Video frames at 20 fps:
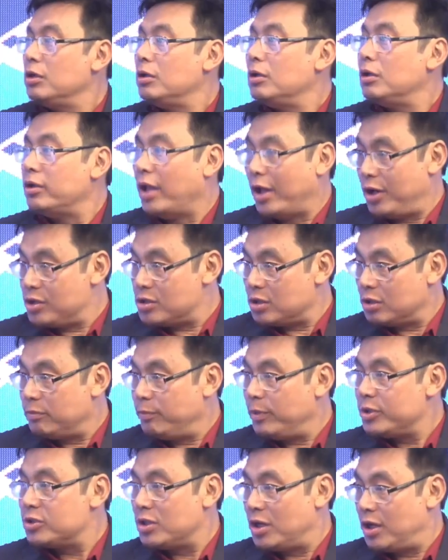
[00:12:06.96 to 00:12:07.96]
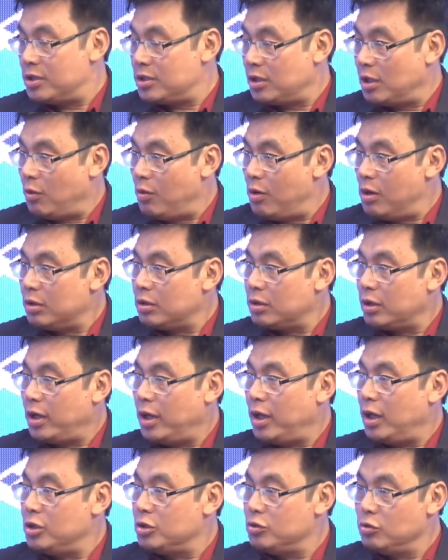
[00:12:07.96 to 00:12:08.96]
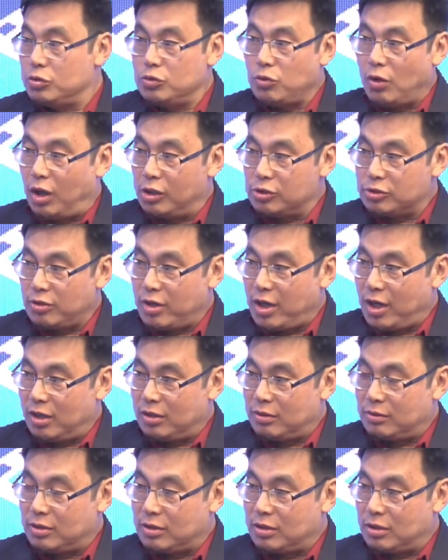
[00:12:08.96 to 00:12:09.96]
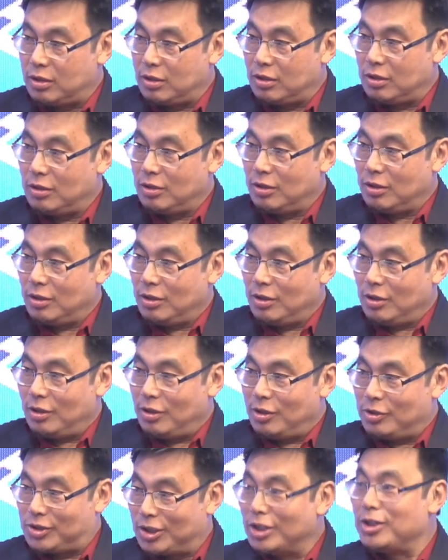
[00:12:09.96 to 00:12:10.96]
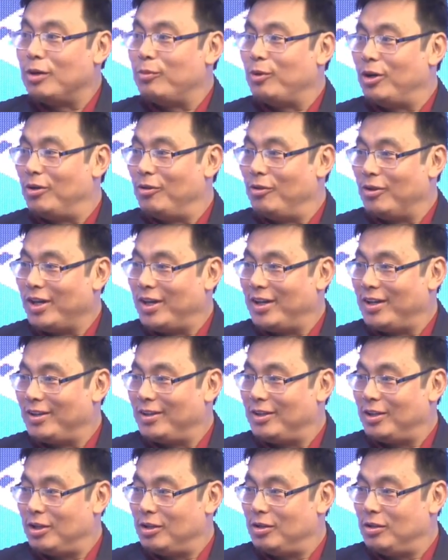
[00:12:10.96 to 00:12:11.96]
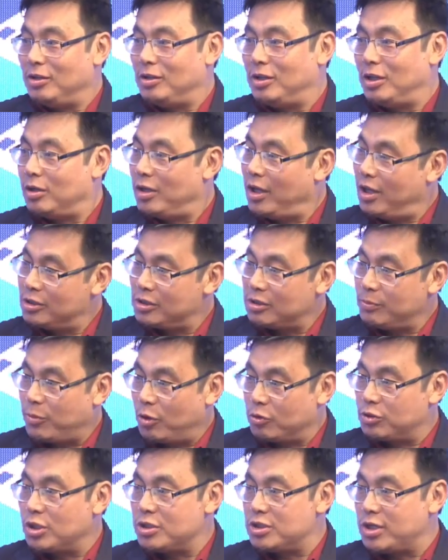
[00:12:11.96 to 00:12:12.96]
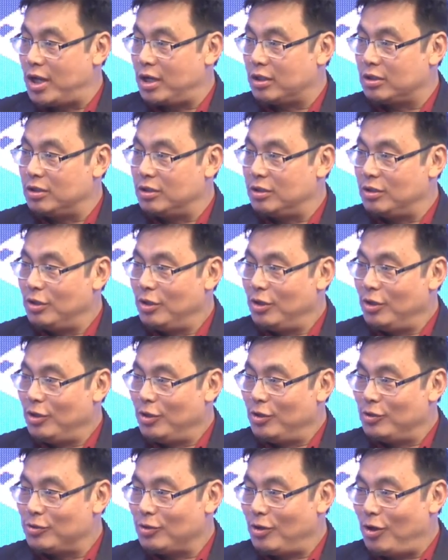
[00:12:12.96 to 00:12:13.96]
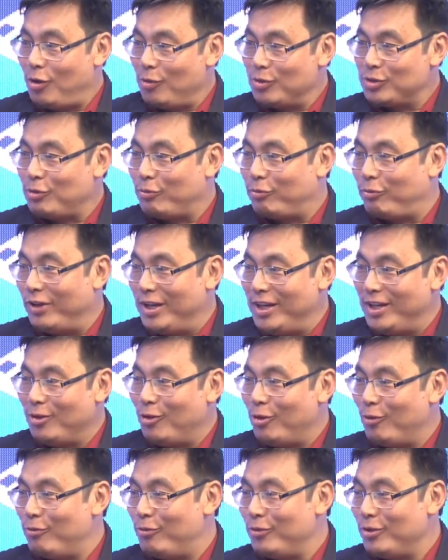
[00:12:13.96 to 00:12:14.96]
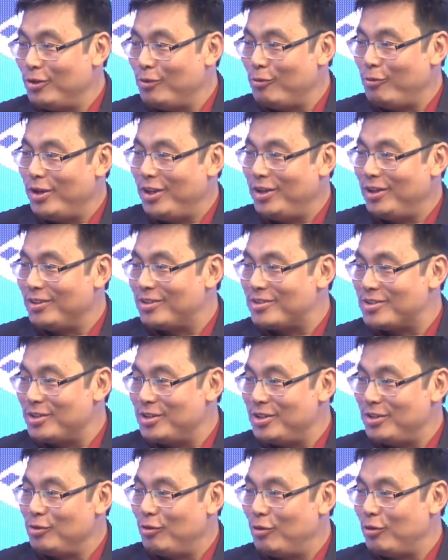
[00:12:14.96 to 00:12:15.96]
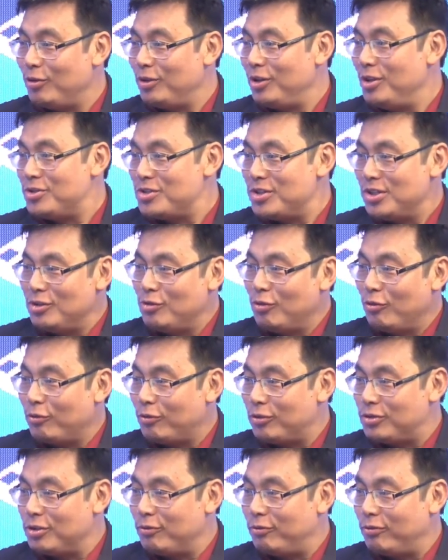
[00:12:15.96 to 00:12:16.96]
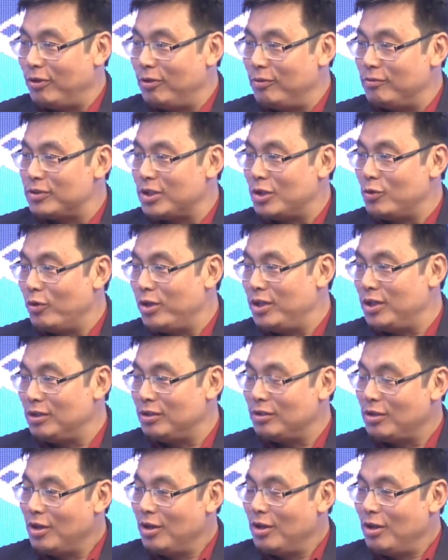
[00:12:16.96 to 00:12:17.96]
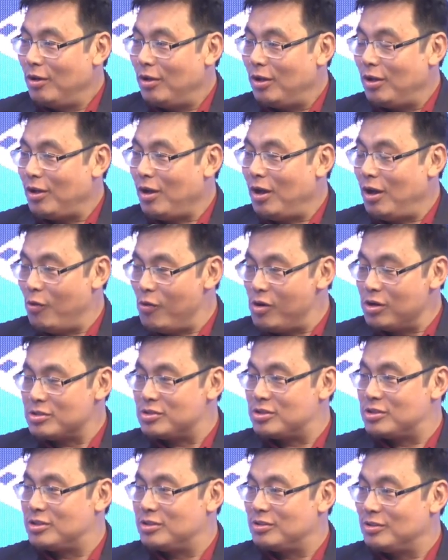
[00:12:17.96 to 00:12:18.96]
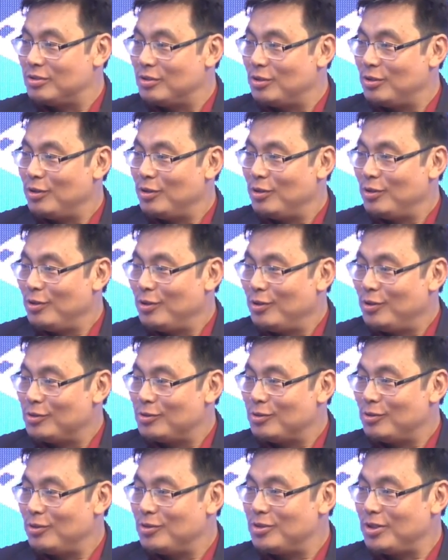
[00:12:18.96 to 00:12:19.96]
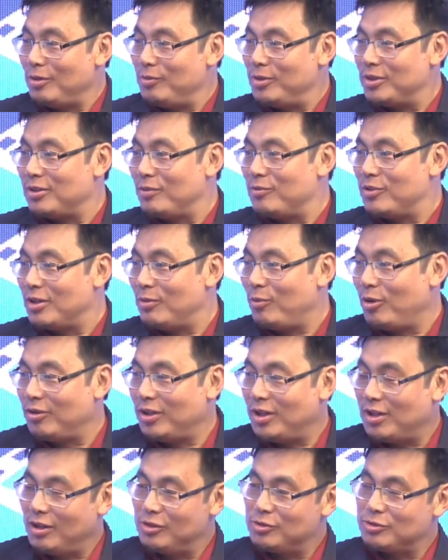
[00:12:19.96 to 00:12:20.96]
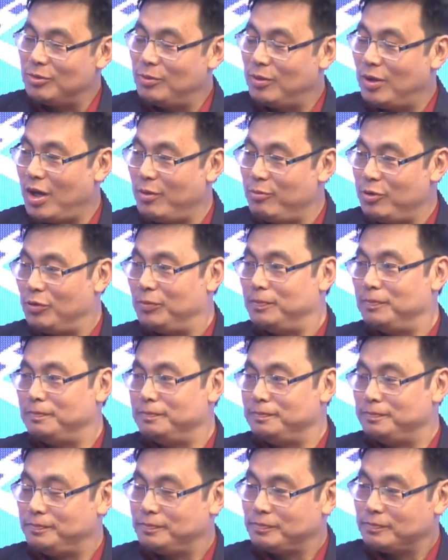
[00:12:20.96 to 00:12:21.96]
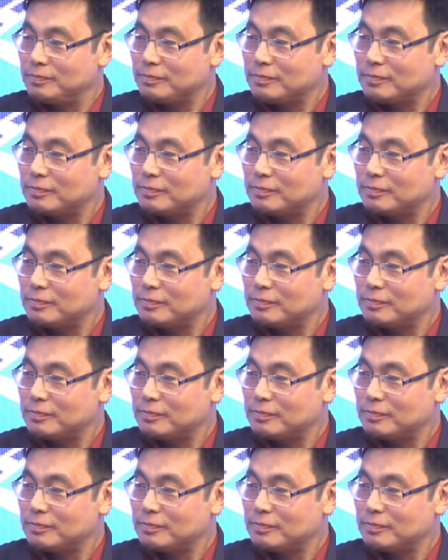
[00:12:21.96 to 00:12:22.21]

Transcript: narrator best yes, narrator yes, award, yes. and you do also had uh, Singapore. Yeah, okay, yeah. That, that as a producer director. Yeah. So how was the feeling of you know winning three your entering your three films and winning uh, awards? Yeah. So tell me something about that. Definitely also. was. Uh, I